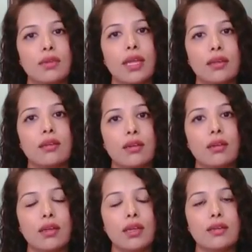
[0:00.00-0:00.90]
like,
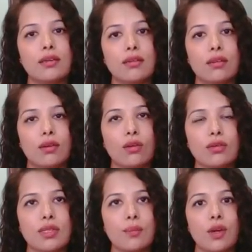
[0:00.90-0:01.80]
in
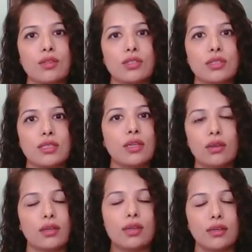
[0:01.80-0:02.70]
subconsciously
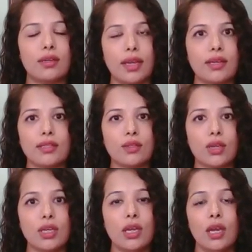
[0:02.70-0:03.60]
or indirectly,
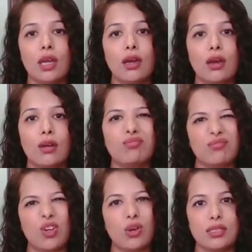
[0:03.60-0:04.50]
sorry,
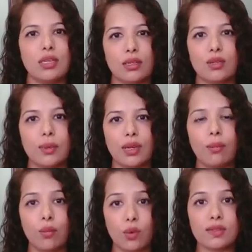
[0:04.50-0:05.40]
causing it to
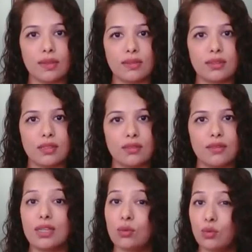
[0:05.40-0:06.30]
become more sensitive.
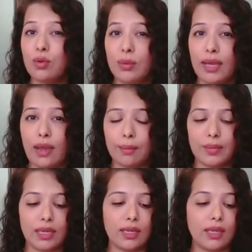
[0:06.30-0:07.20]
It could be
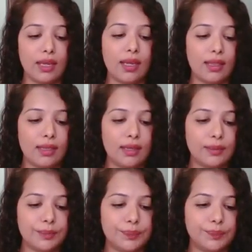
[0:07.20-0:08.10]
happening.
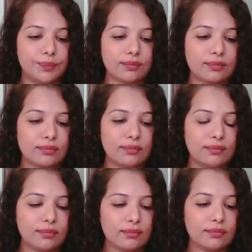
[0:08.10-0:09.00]
Then
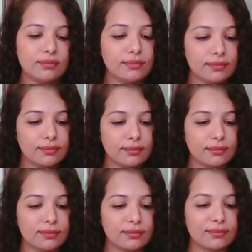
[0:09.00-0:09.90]

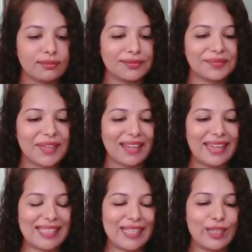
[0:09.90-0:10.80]
hmm,
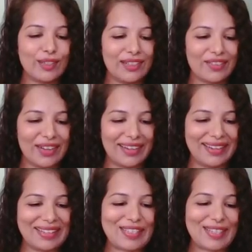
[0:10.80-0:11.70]
lazy girl
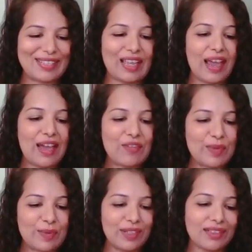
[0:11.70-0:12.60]
running says, I have
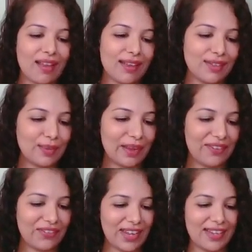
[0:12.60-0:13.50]
pimple scars on
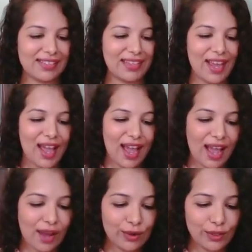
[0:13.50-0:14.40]
my face.
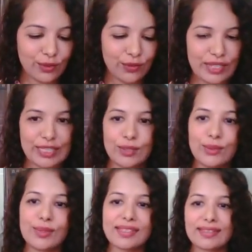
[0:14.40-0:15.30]
How to reduce